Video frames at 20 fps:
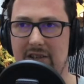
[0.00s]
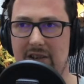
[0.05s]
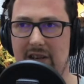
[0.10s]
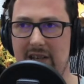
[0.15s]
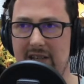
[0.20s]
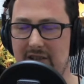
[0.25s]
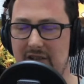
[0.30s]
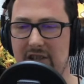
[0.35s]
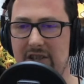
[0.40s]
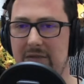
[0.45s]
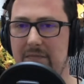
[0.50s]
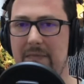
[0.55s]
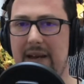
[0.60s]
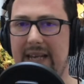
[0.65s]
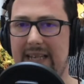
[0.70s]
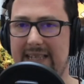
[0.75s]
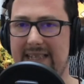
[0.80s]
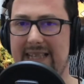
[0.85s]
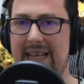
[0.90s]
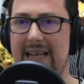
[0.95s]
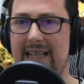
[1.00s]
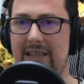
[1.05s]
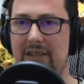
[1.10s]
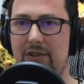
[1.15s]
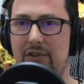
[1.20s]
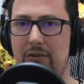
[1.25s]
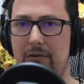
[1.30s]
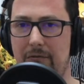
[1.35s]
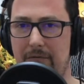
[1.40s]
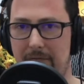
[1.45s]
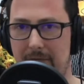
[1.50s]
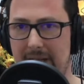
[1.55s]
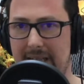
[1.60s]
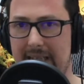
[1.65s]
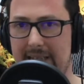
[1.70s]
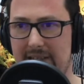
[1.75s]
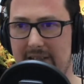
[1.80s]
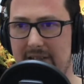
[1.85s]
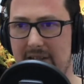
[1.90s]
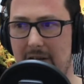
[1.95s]
just makes sense to fix
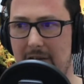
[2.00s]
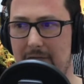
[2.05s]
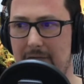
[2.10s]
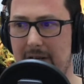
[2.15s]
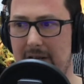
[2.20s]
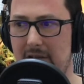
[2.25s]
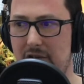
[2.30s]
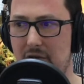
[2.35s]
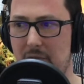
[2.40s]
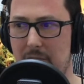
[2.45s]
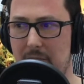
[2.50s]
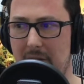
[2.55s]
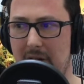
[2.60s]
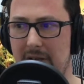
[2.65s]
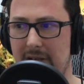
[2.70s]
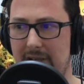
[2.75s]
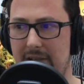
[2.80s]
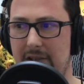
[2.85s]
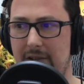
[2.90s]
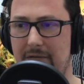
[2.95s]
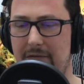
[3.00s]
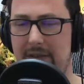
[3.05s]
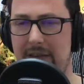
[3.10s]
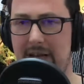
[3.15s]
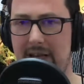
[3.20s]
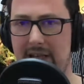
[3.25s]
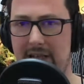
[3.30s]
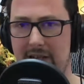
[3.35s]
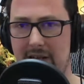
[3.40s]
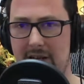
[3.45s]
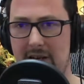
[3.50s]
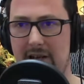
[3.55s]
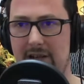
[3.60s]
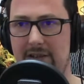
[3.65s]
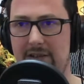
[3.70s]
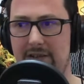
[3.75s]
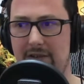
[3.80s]
stuff and to buy stuff that lasts,